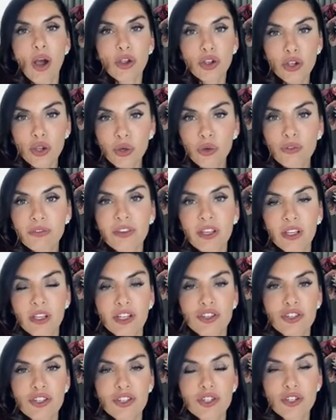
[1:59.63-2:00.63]
you
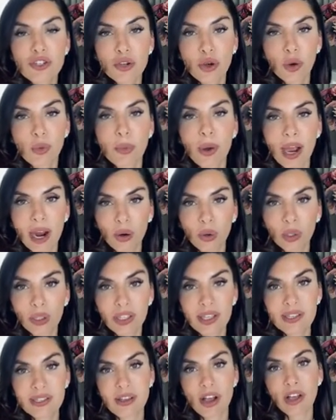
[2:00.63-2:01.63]
feeling just so
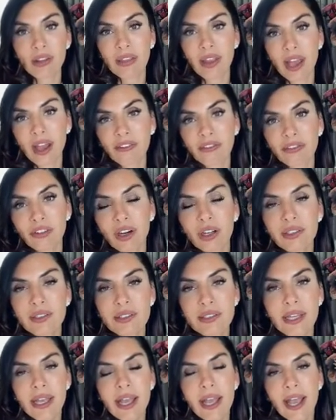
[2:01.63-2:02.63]
powerless on that
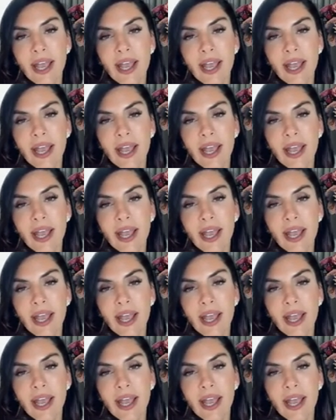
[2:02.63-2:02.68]
front,